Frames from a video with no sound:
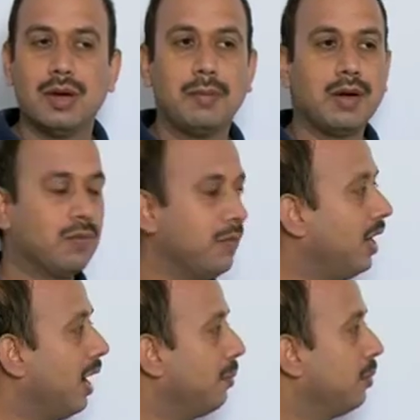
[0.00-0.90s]
But we
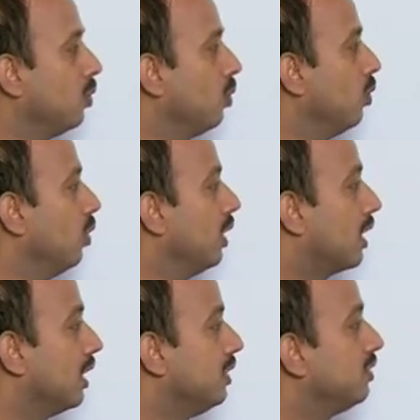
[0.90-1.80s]
have to
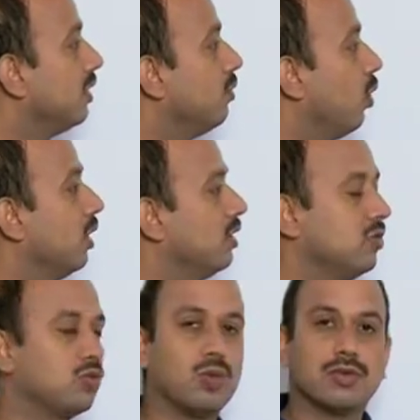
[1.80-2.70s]
conserve all these
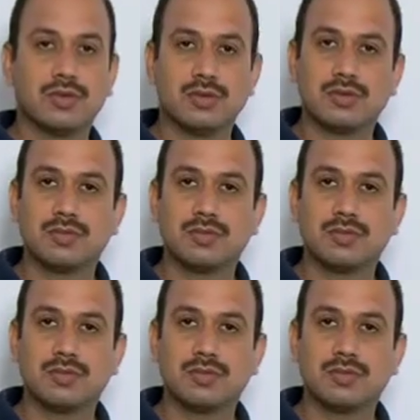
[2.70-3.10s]
sources.